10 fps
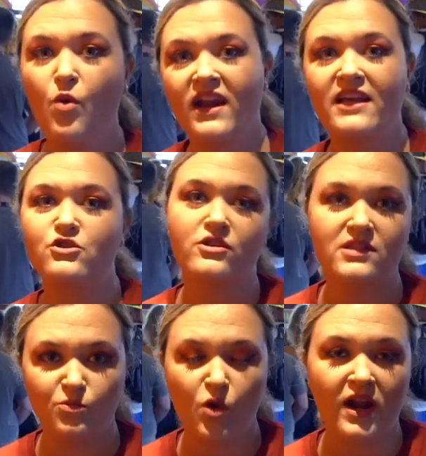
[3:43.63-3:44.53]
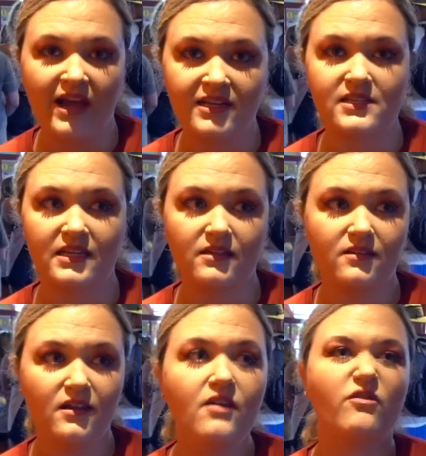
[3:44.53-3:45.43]
one entrance and one
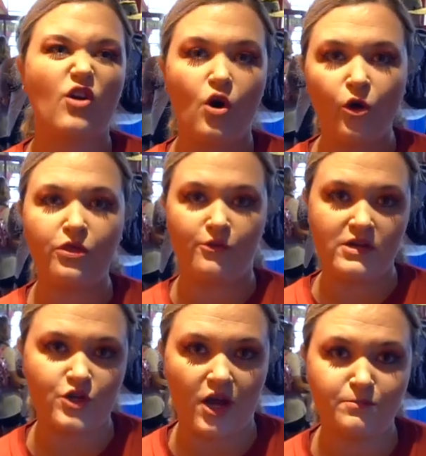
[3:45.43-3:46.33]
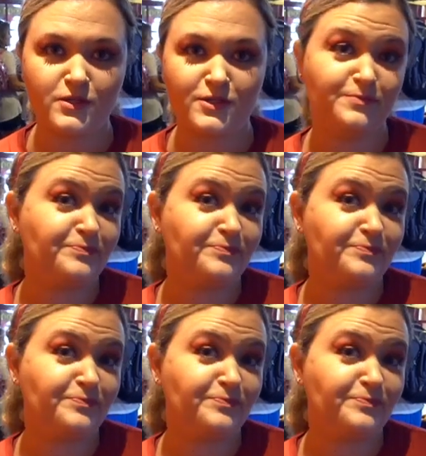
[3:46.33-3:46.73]
exit for all three shops.